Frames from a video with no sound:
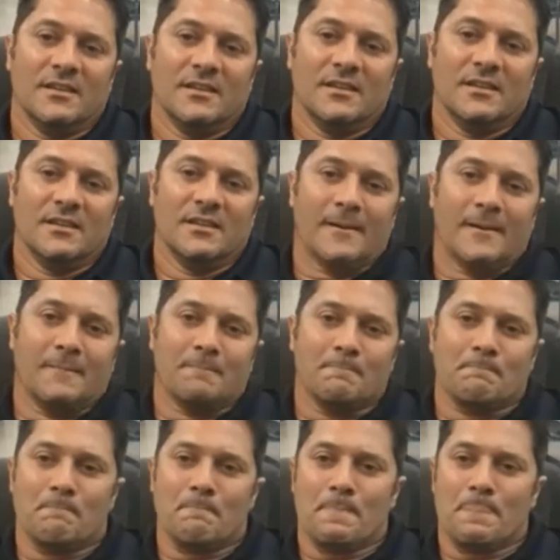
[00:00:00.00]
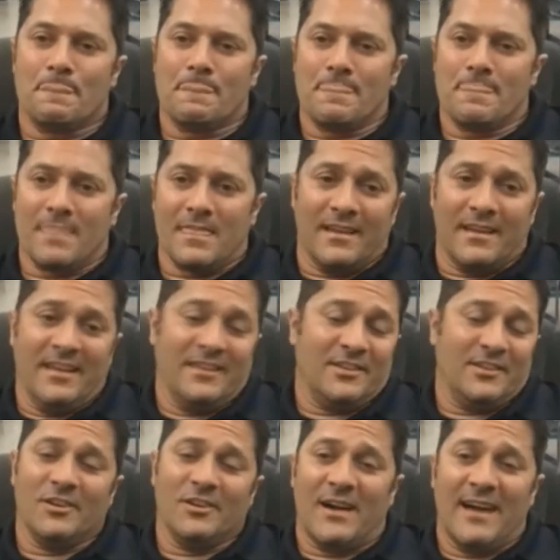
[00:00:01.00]
I'm
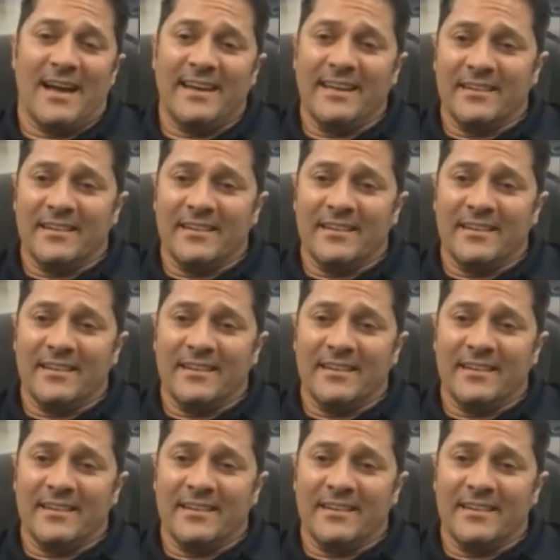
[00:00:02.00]
gonna